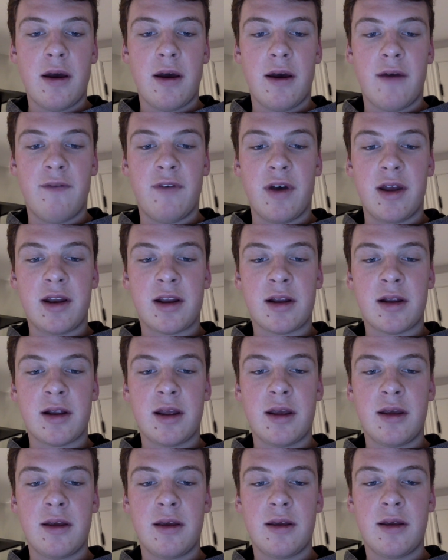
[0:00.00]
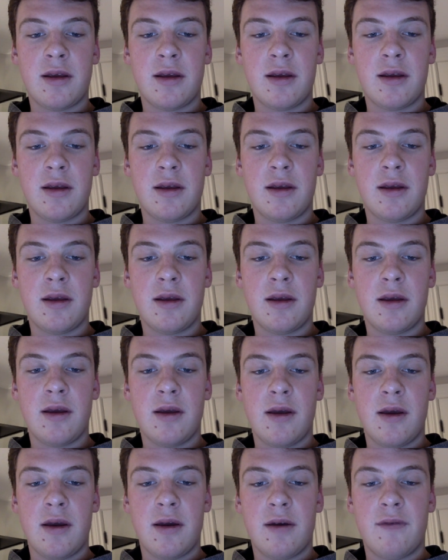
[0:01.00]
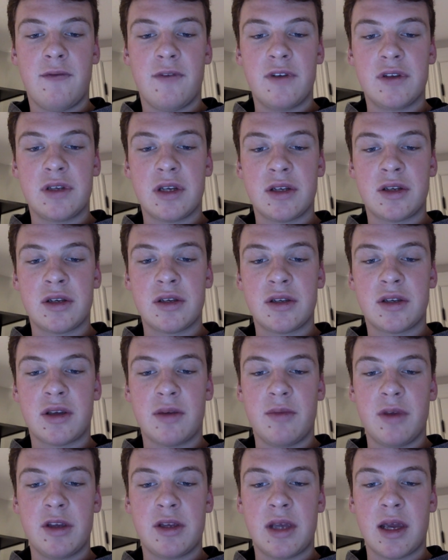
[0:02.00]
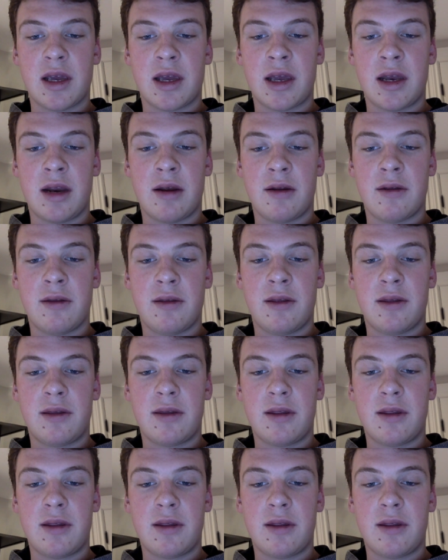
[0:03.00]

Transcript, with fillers: Eventually, physicians could be taken out of